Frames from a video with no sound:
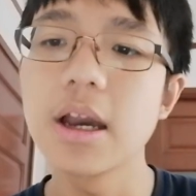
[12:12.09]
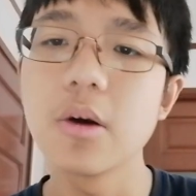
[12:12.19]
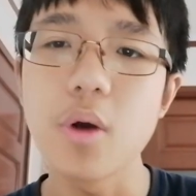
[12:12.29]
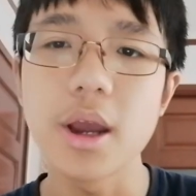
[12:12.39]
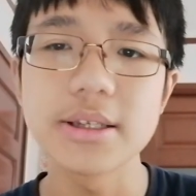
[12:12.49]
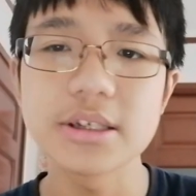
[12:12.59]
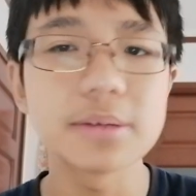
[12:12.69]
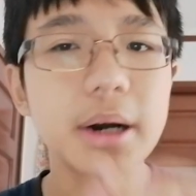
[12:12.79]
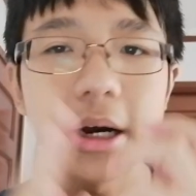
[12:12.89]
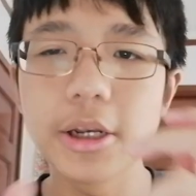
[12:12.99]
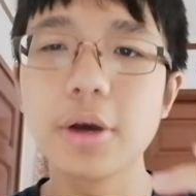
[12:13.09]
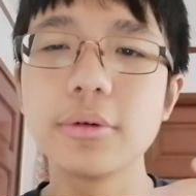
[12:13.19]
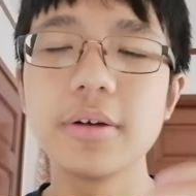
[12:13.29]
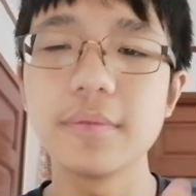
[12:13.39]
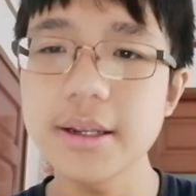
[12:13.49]
when some
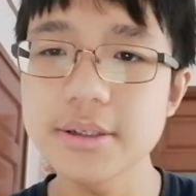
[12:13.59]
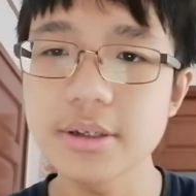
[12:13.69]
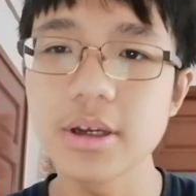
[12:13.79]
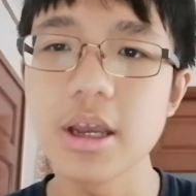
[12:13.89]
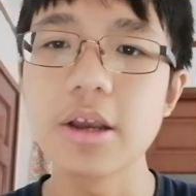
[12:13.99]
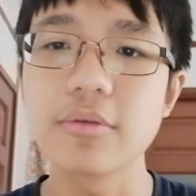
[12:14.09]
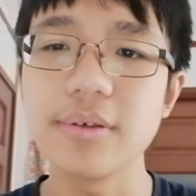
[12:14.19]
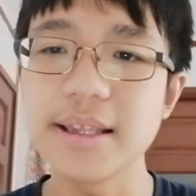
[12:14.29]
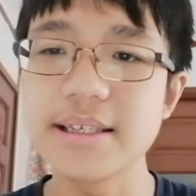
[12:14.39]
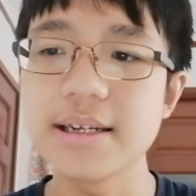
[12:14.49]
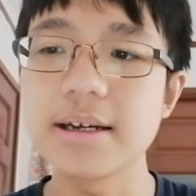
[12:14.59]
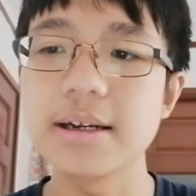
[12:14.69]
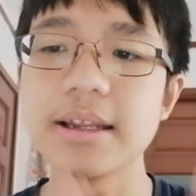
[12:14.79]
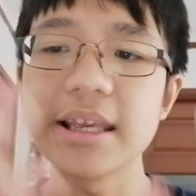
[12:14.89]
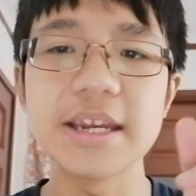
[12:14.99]
unknown inventor created
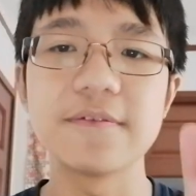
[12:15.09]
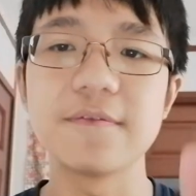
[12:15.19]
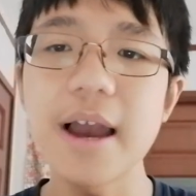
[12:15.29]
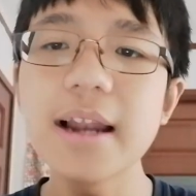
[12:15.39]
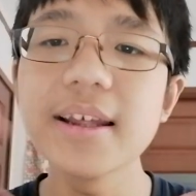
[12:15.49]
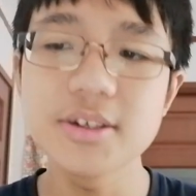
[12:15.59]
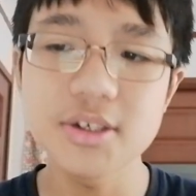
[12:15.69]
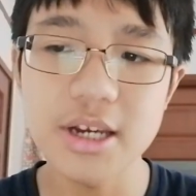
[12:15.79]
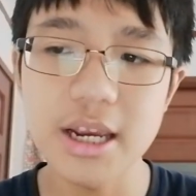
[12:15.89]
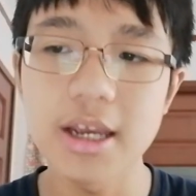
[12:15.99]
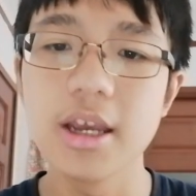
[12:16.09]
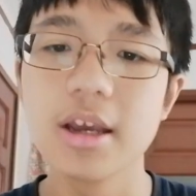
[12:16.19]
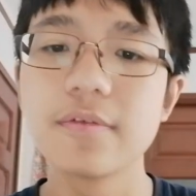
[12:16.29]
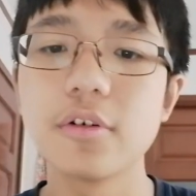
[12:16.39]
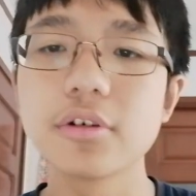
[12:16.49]
an invalid chair
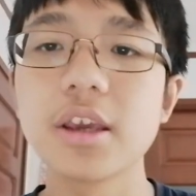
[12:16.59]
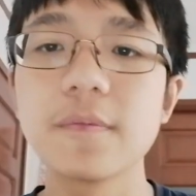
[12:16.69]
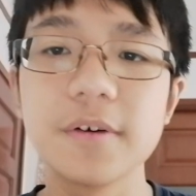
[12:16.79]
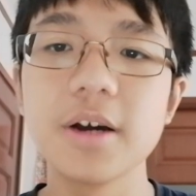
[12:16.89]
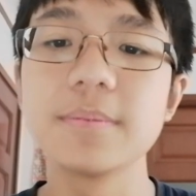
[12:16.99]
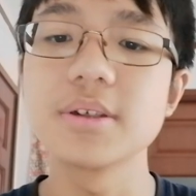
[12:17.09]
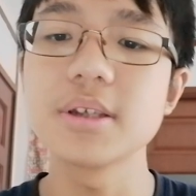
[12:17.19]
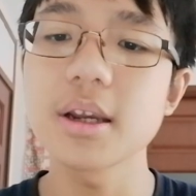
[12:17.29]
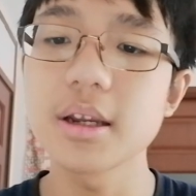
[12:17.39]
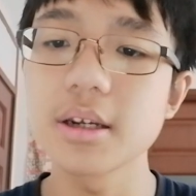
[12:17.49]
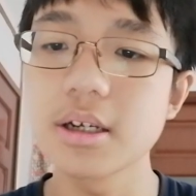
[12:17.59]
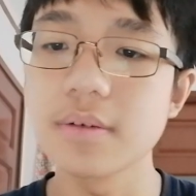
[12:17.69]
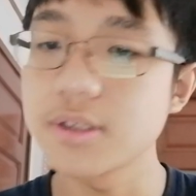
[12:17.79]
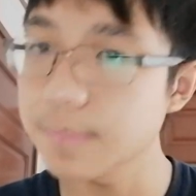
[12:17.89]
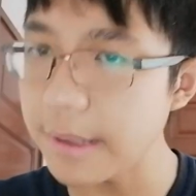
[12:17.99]
for King Philip II
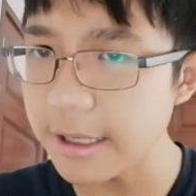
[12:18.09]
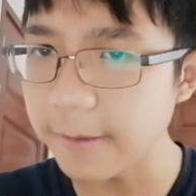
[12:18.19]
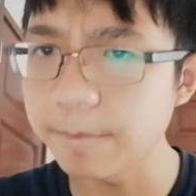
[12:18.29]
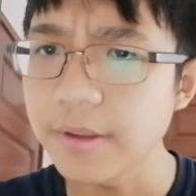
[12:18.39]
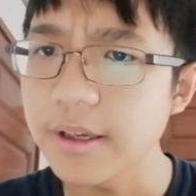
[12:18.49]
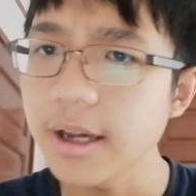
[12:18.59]
of Spain.